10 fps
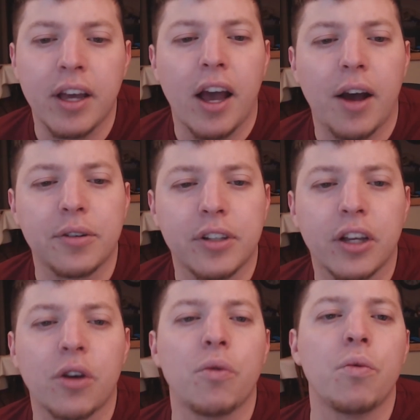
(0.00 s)
I was
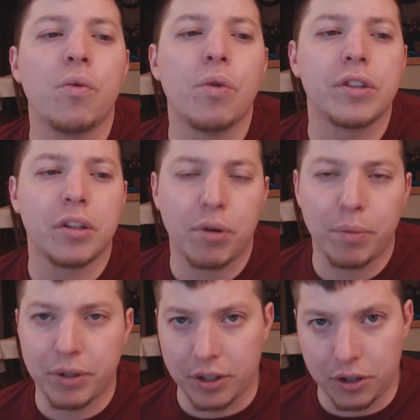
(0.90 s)
like, what's the
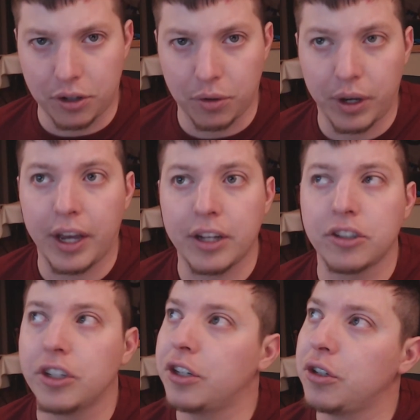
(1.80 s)
purpose of the two? And
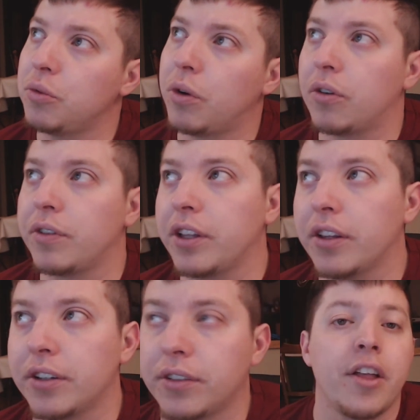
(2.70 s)
should I do one over the
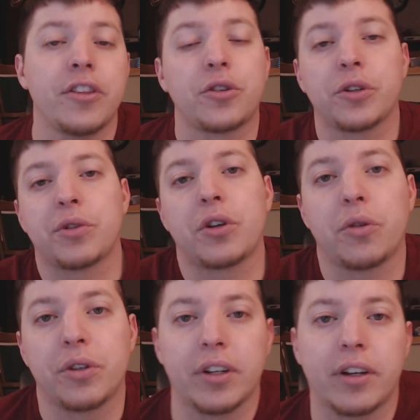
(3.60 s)
other? This is Chris with
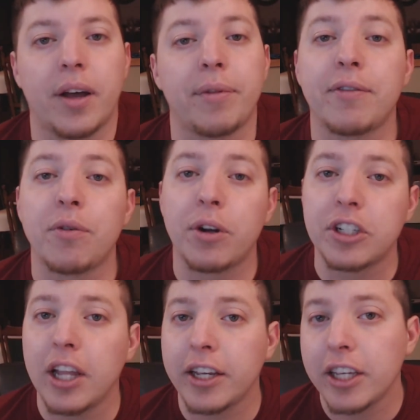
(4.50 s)
CodeChris.com. Thank you for
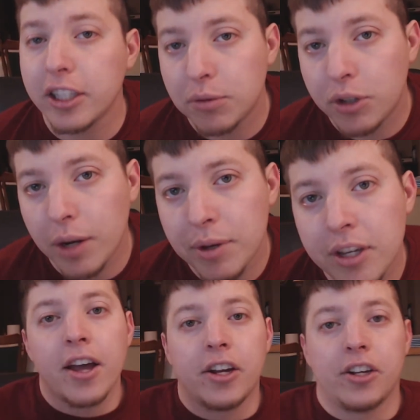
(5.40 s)
watching, liking, and
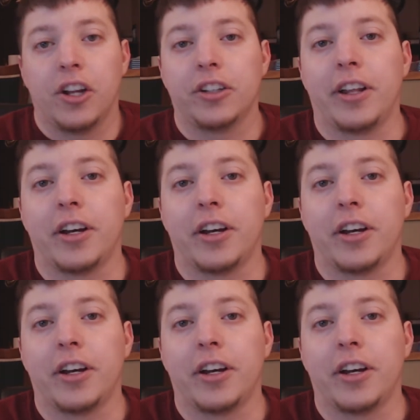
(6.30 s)
subscribing. Till later.